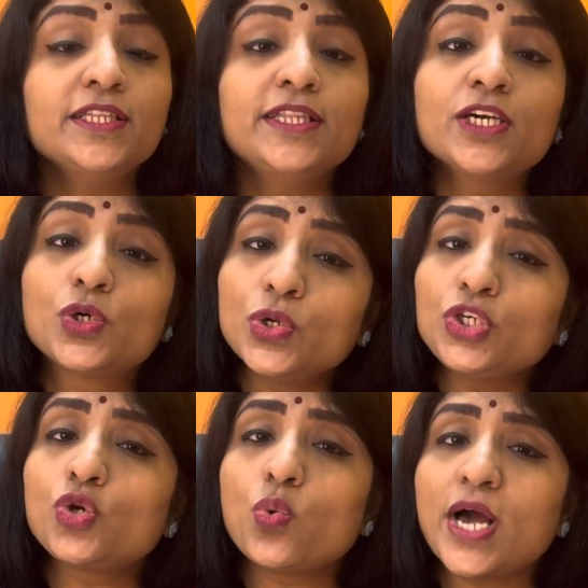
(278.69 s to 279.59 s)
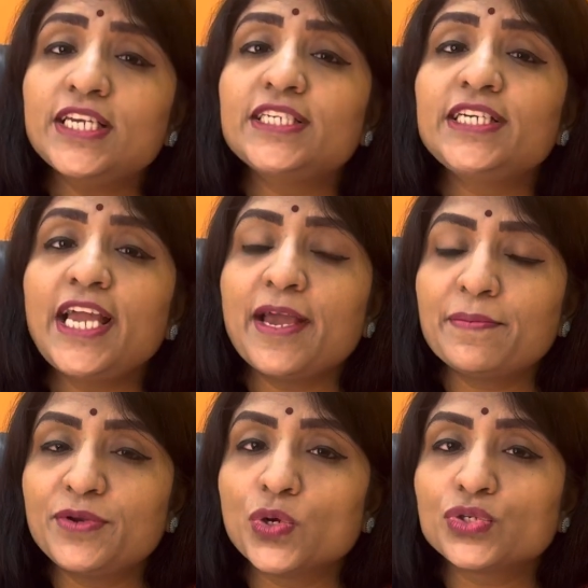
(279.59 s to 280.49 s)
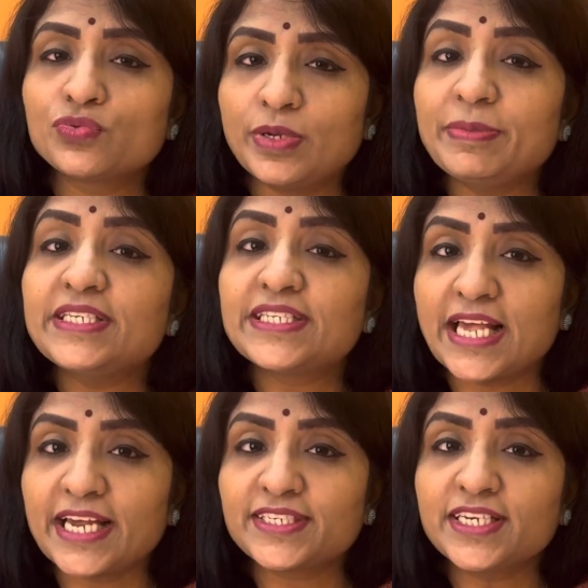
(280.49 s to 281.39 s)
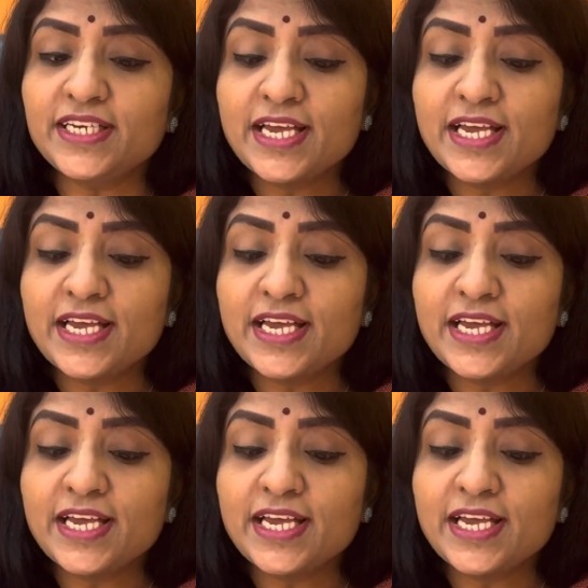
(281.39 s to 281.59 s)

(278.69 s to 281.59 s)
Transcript: The good quality embryos will be selected